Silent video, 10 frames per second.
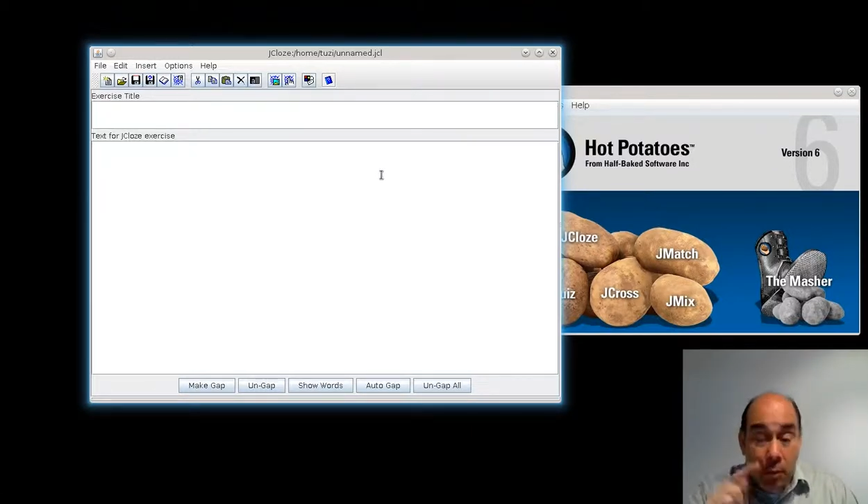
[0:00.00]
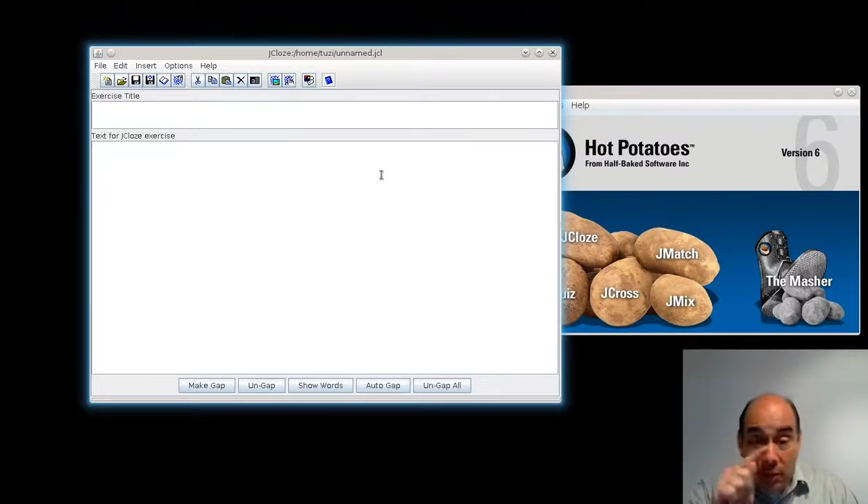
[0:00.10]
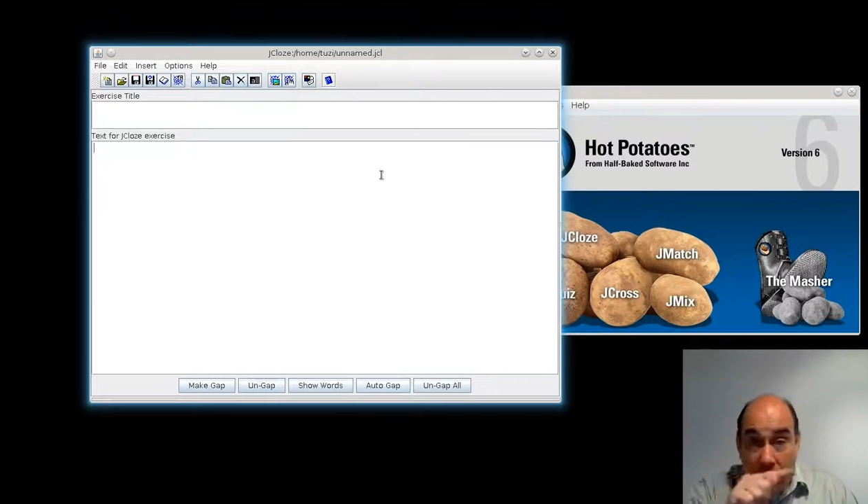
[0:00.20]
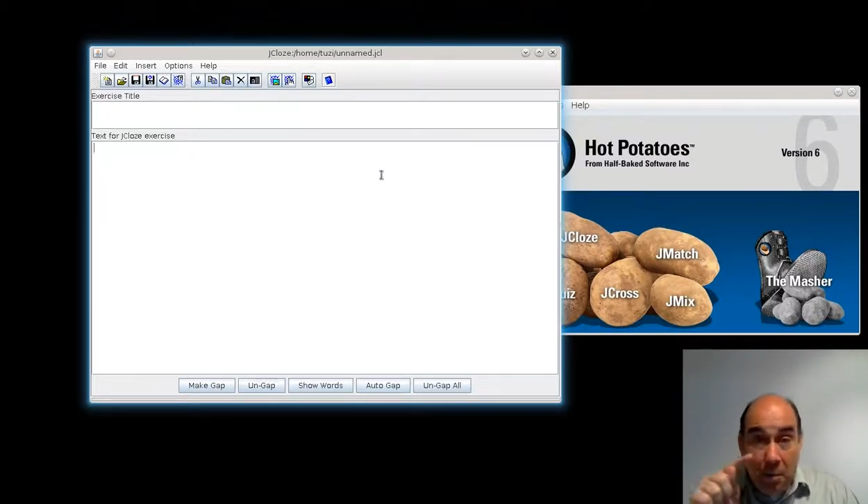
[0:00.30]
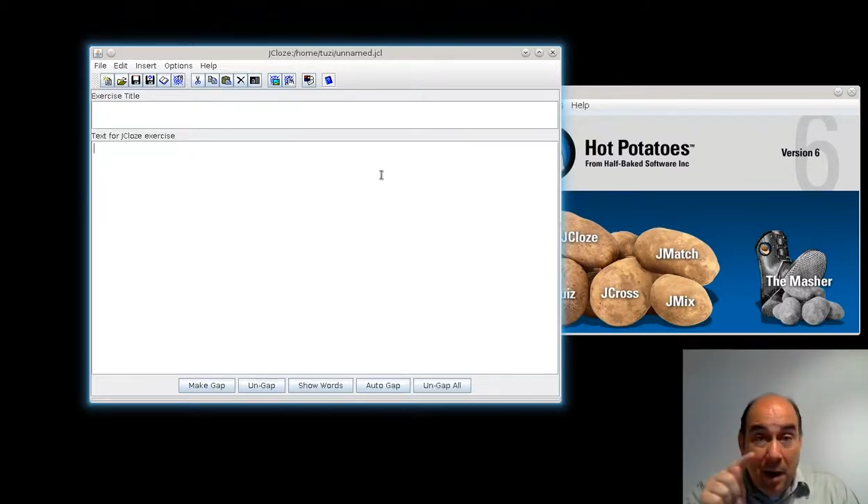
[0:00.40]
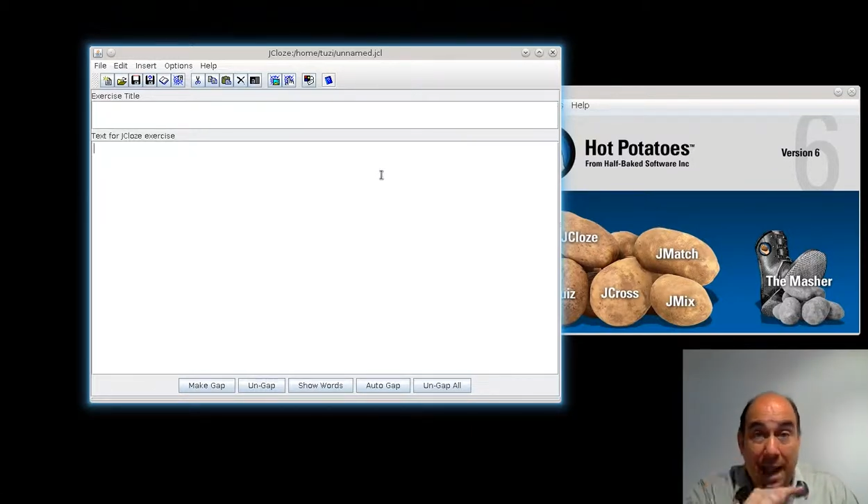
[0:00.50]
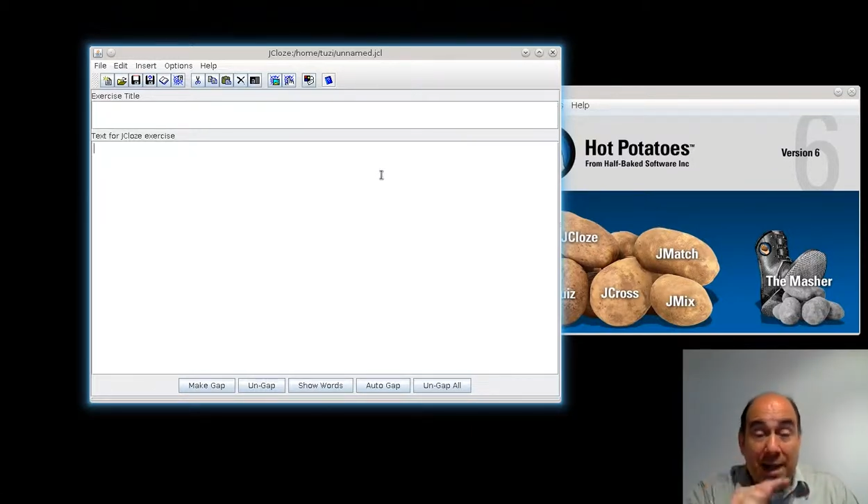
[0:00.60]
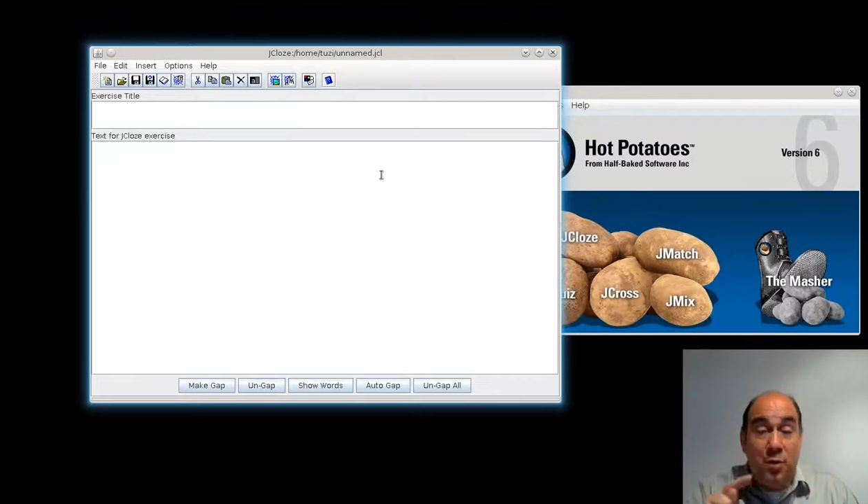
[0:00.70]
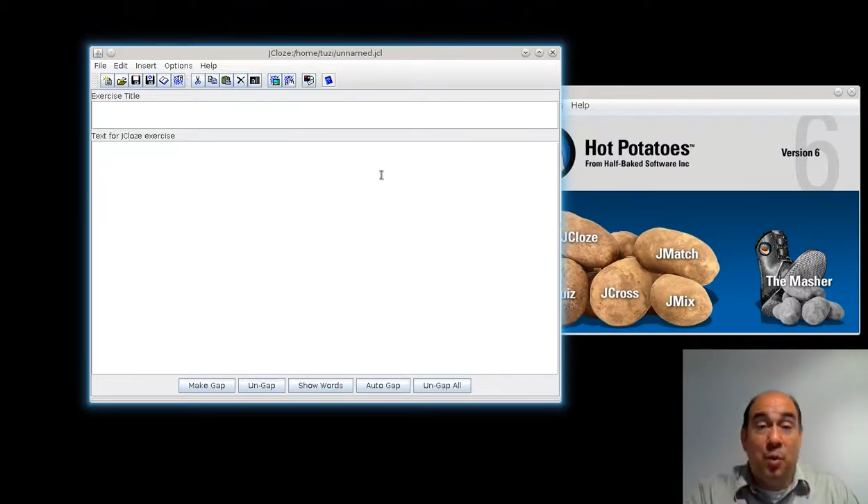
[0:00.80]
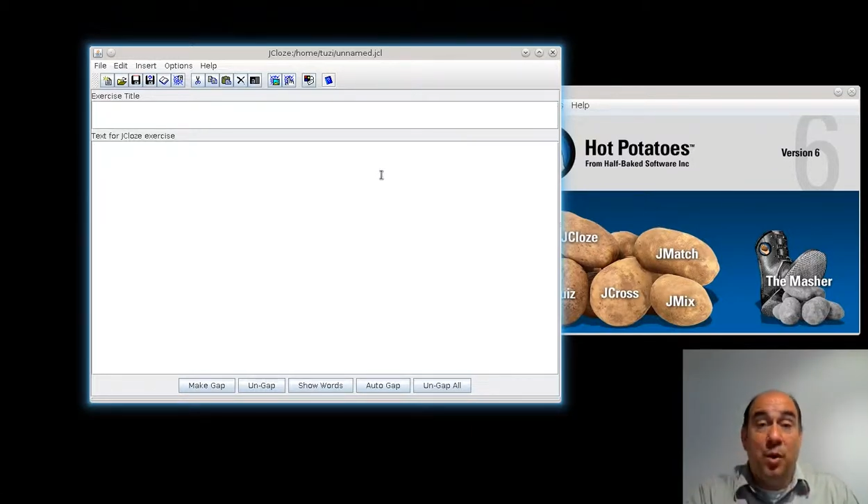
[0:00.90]
put little
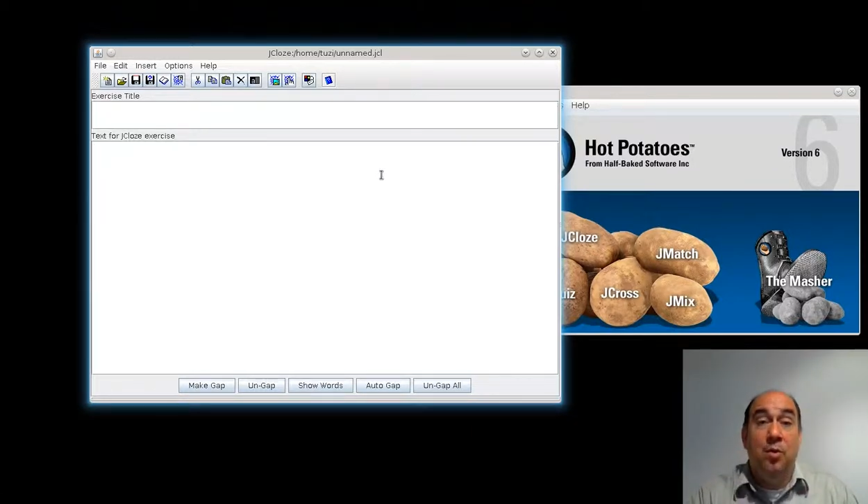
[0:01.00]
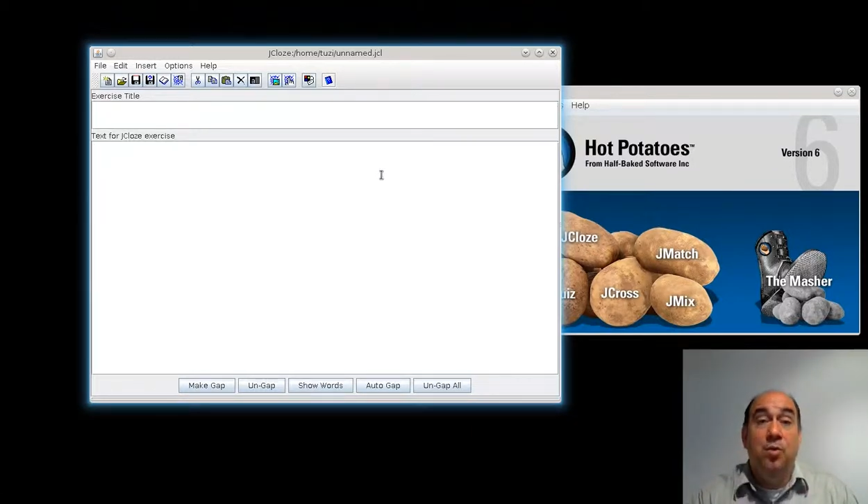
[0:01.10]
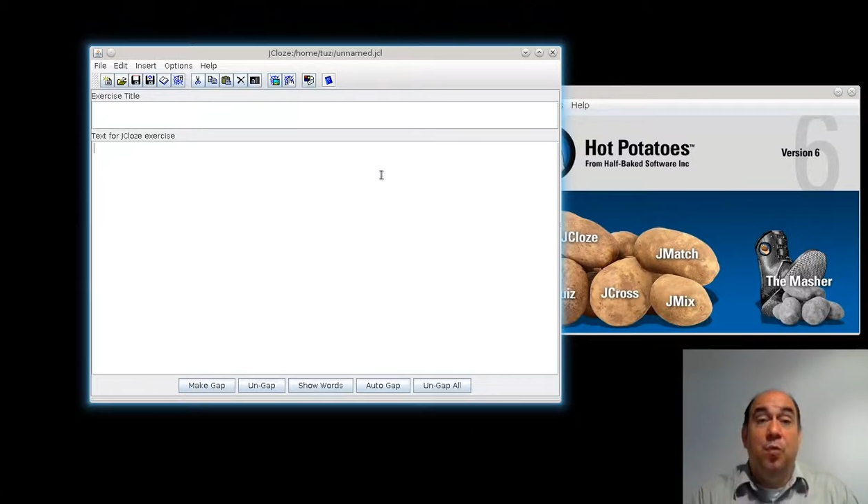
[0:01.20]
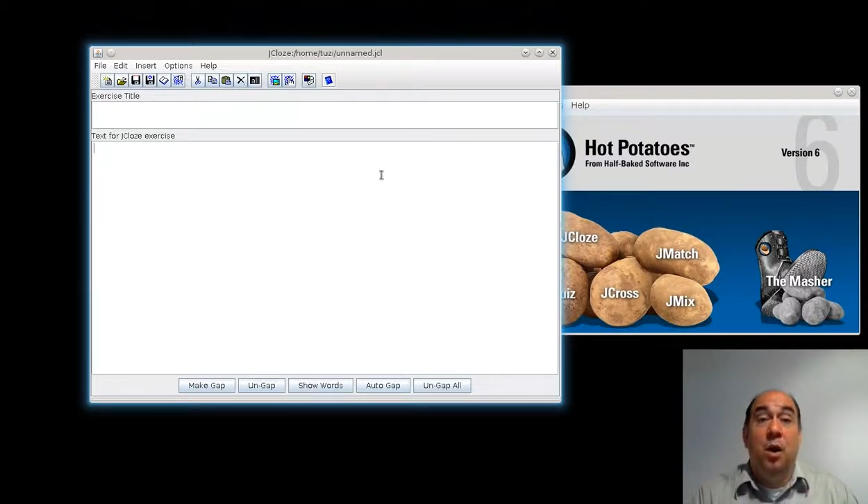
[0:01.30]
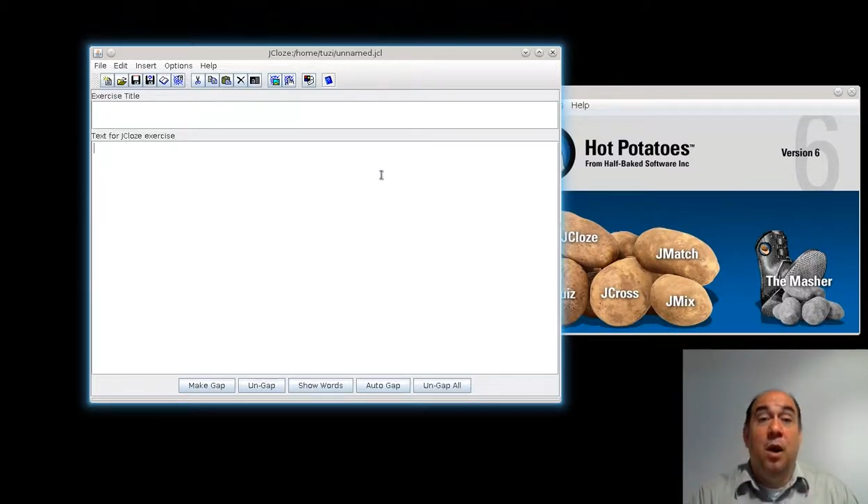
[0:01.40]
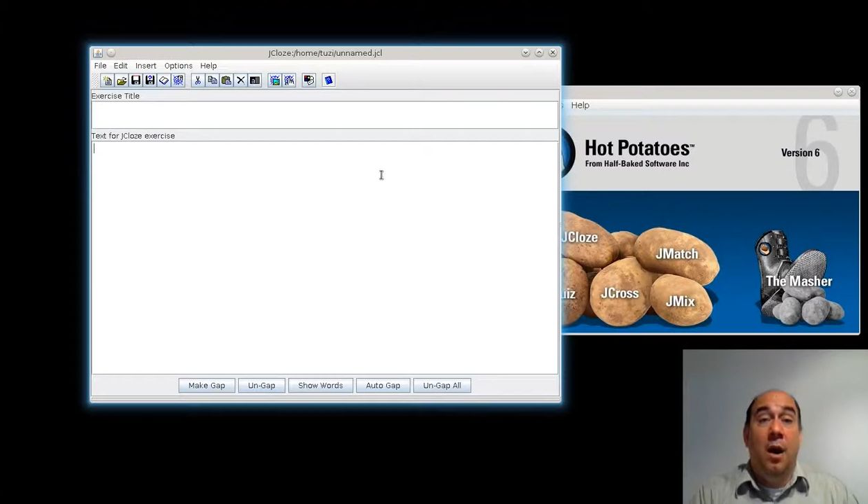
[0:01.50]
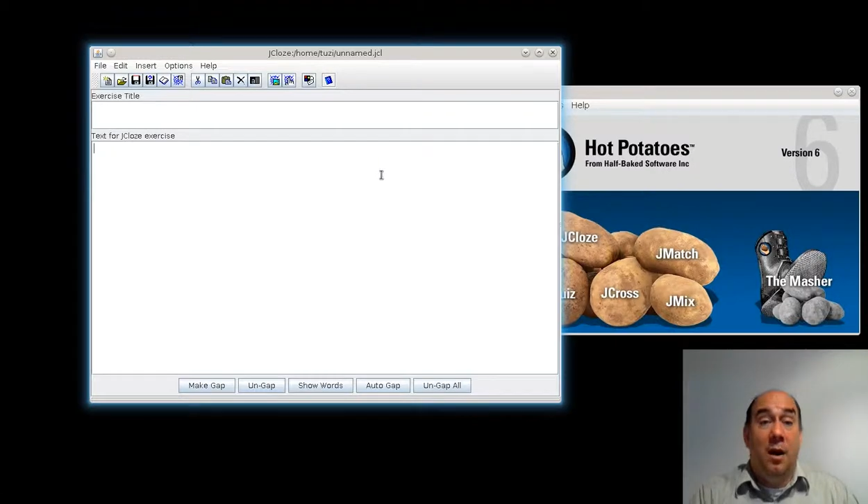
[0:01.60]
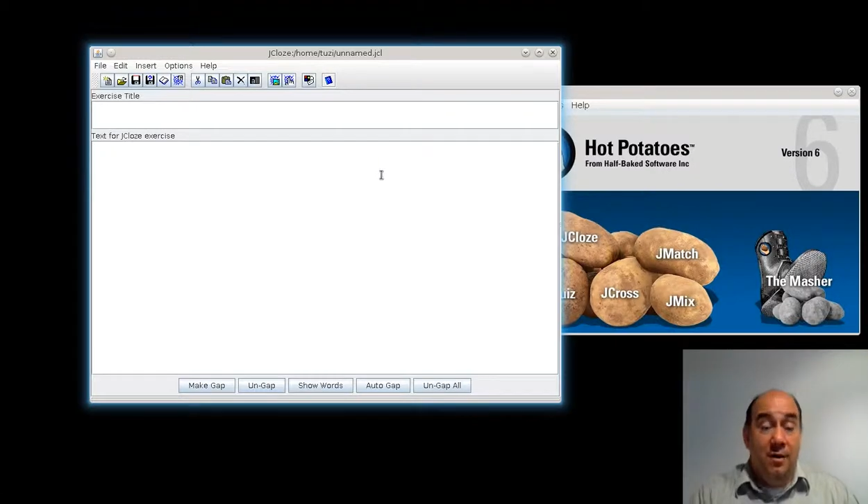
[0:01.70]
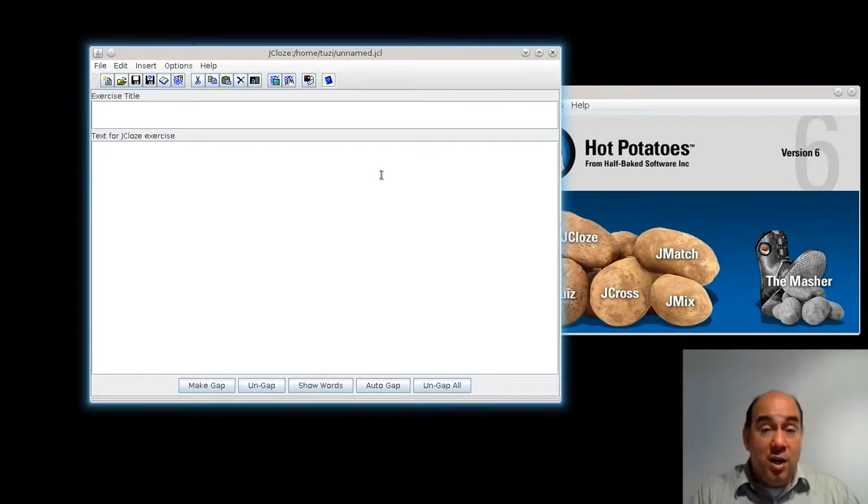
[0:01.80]
blanks where those were.